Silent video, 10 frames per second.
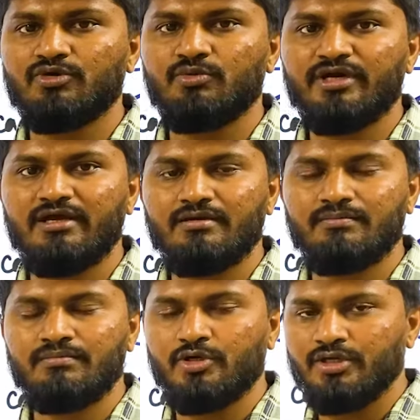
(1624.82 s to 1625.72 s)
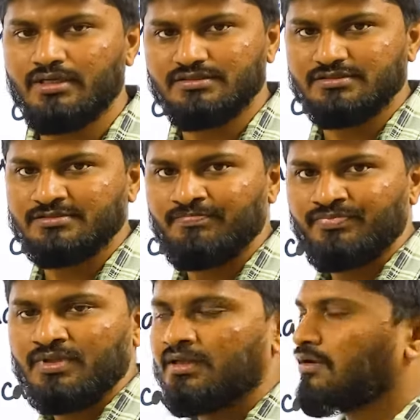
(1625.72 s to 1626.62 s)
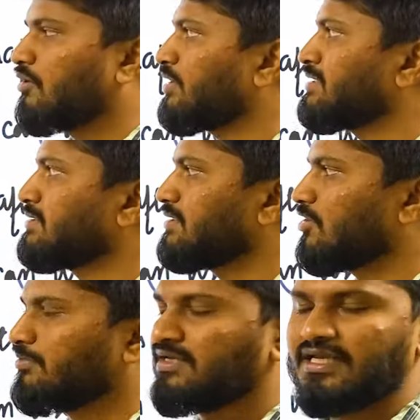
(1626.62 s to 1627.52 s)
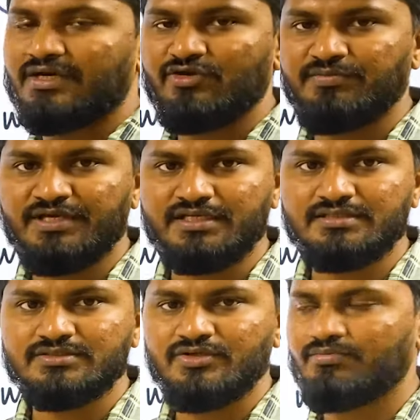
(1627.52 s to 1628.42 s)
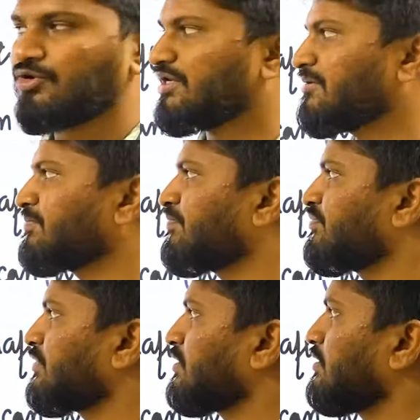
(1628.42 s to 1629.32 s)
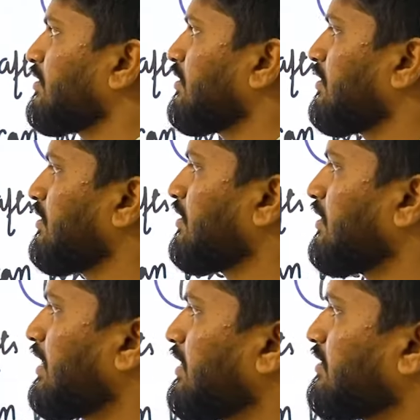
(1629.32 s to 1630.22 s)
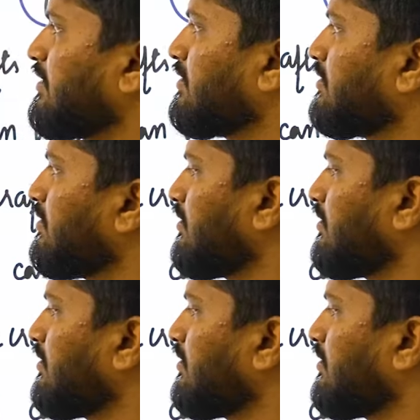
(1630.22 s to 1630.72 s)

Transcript: your body causes, or else there will be negative implications your body. And then